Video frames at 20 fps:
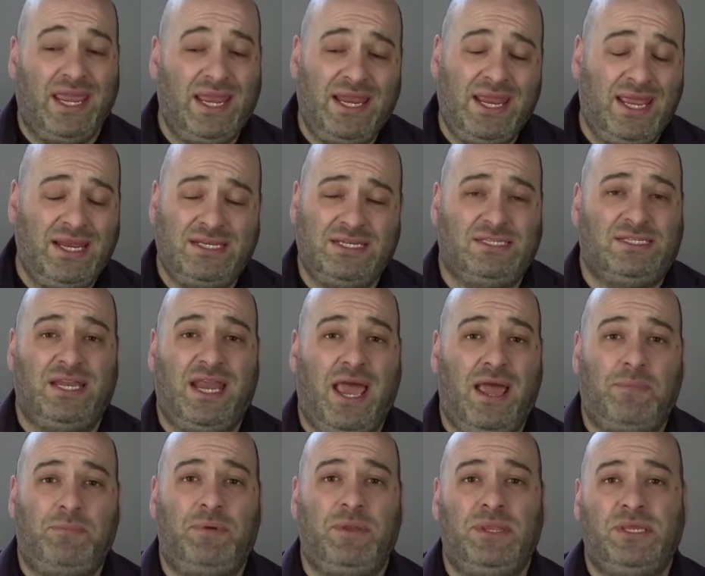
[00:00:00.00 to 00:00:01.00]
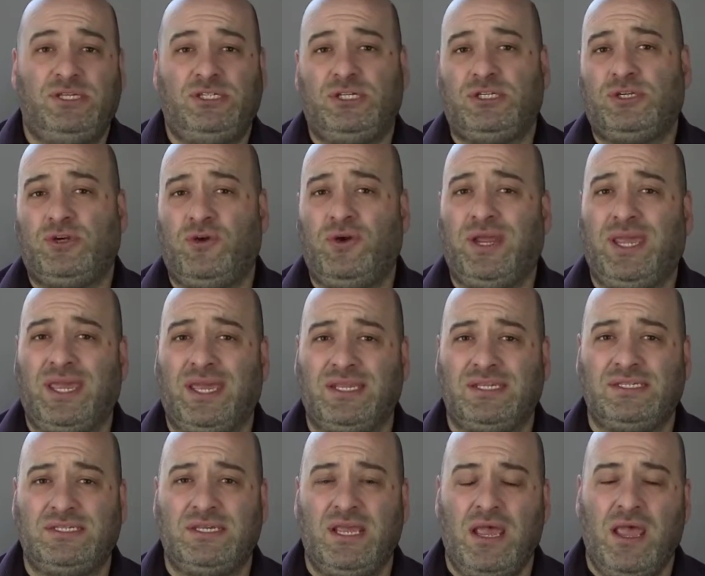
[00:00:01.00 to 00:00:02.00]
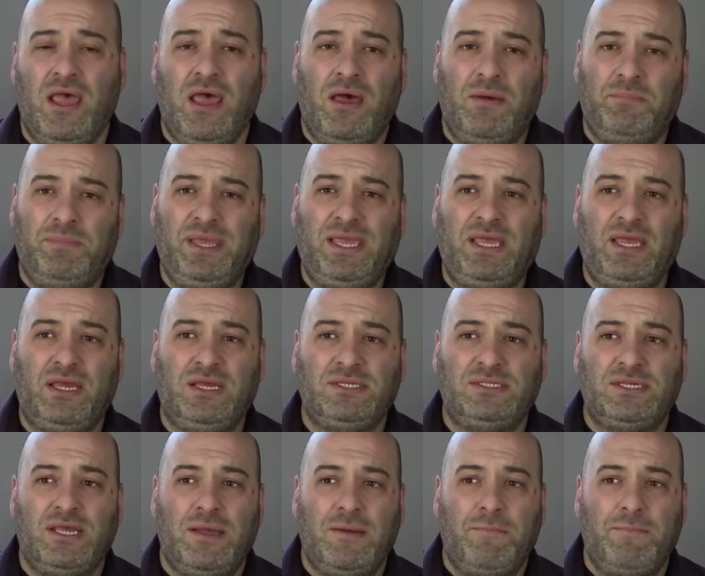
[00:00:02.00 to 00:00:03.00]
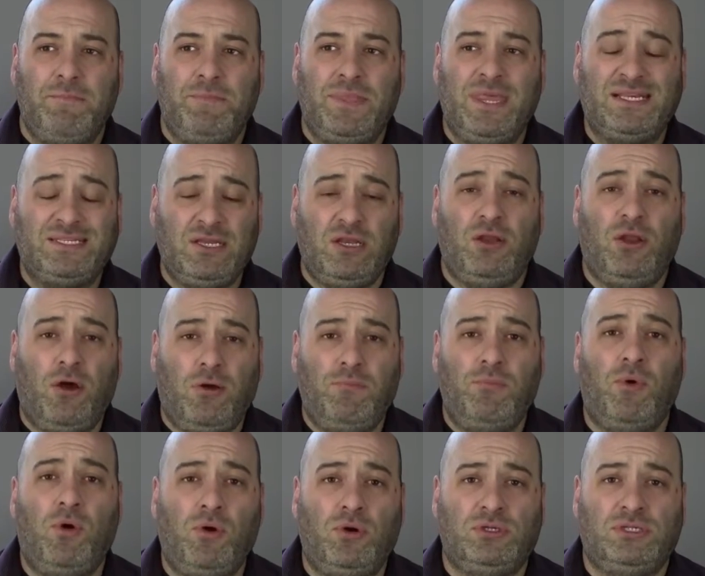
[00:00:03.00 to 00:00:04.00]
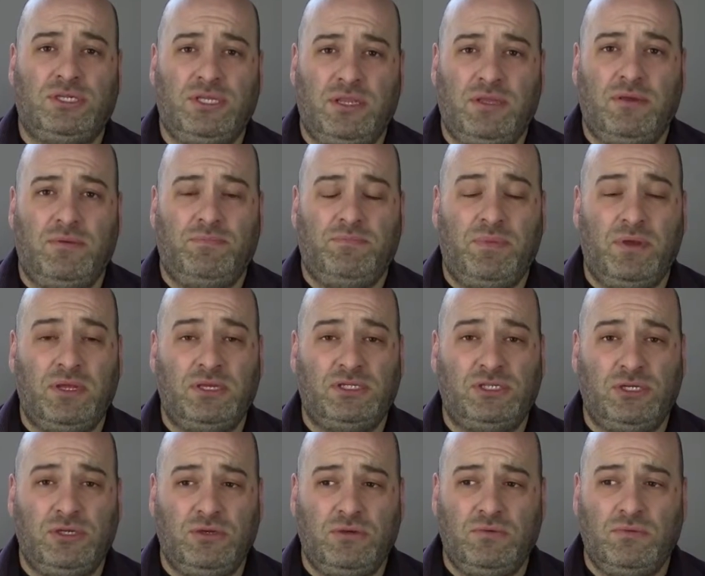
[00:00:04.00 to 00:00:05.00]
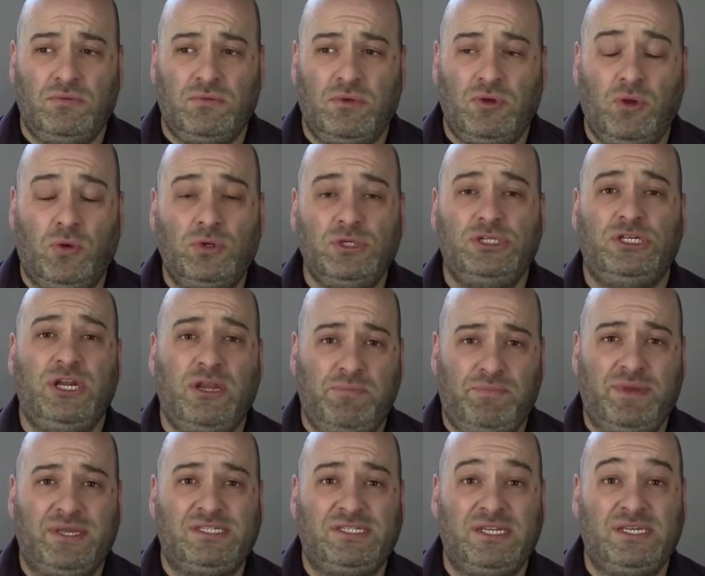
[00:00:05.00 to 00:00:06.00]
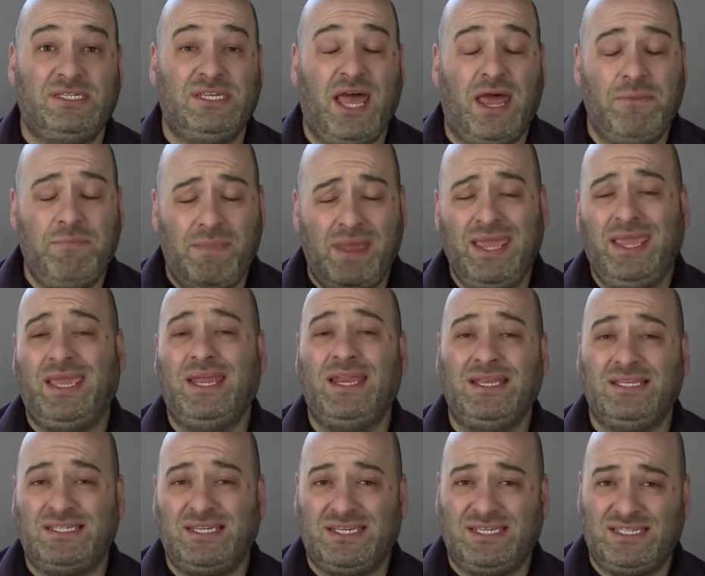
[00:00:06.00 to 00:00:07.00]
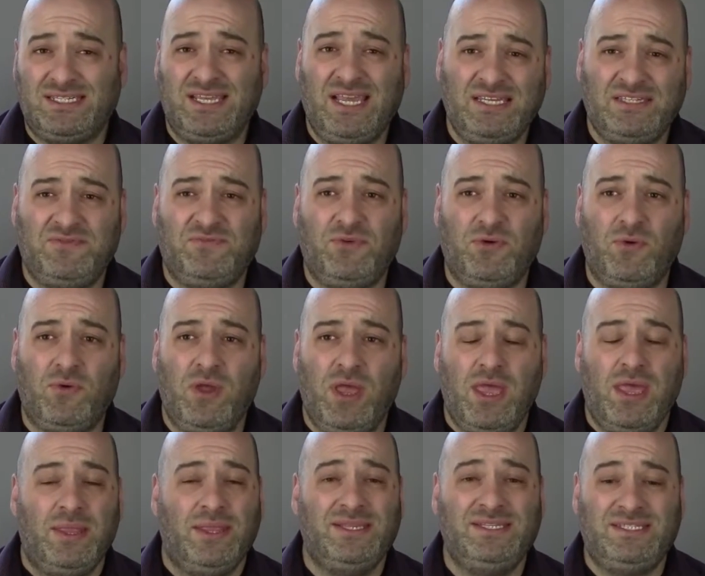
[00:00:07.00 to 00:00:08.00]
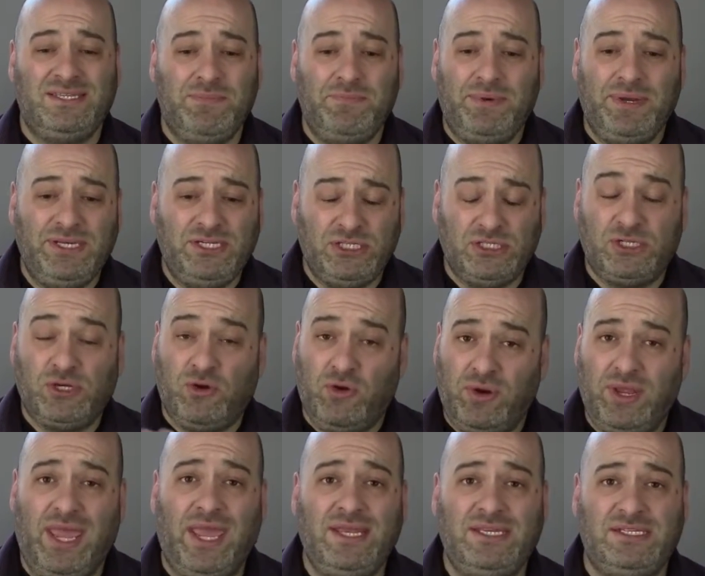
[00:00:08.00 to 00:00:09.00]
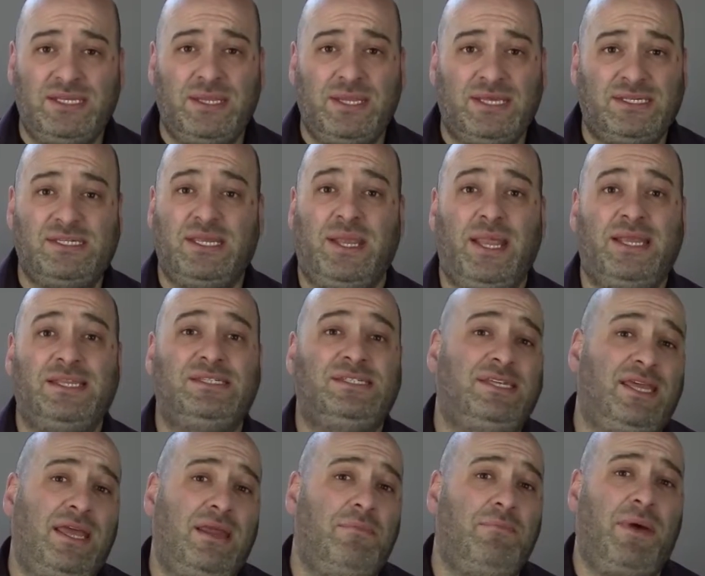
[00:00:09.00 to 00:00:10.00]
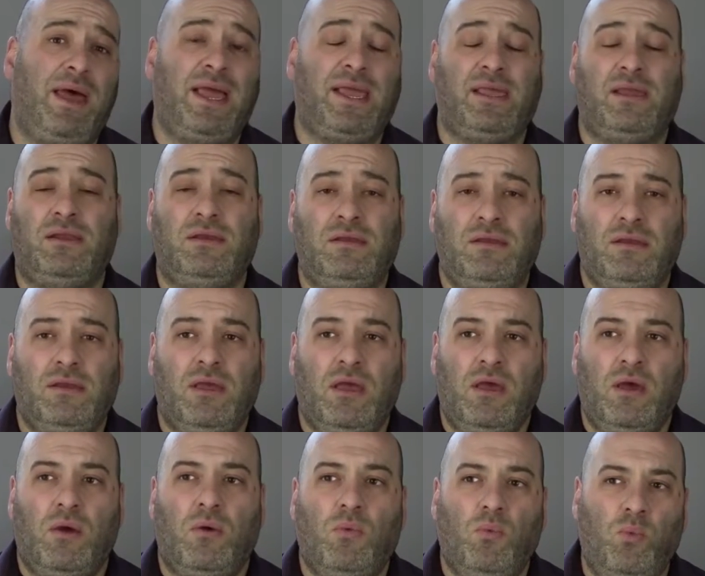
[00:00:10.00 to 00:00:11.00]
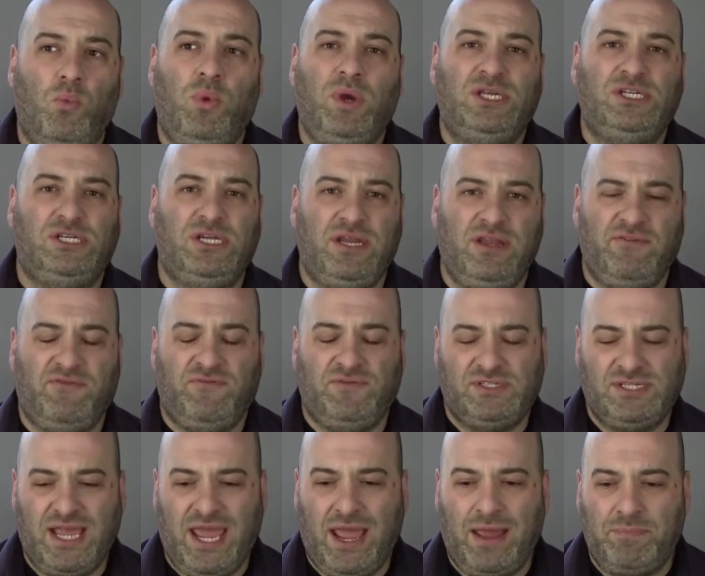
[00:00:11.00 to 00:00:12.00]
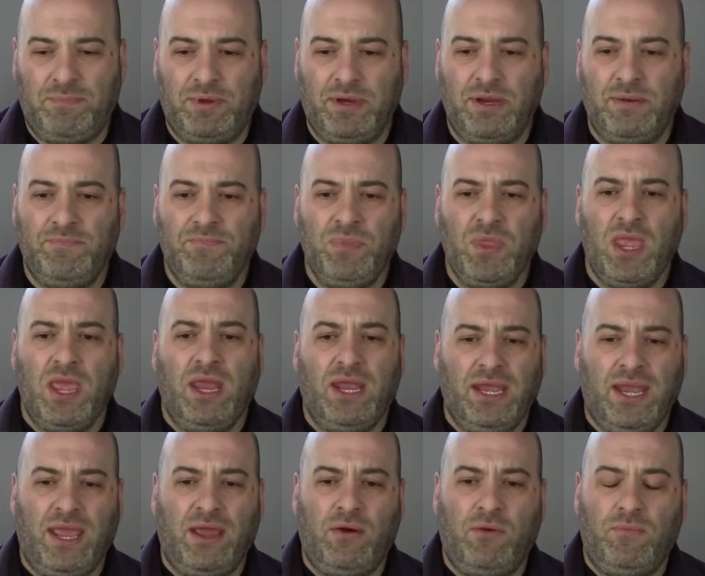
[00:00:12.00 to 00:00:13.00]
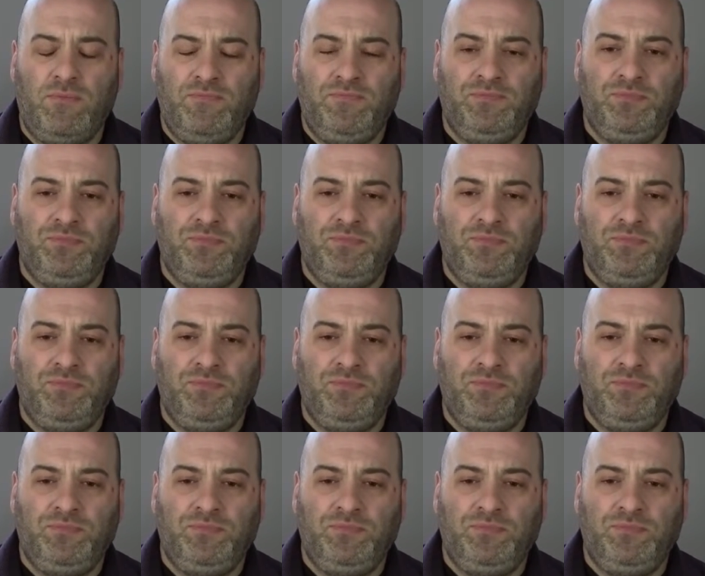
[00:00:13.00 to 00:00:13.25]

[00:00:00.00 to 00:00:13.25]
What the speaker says: It doesn't happen. There's just crickets, because there's a lot more to launching a business and making it successful than simply just creating this and then sitting back and wishing it to happen. Now,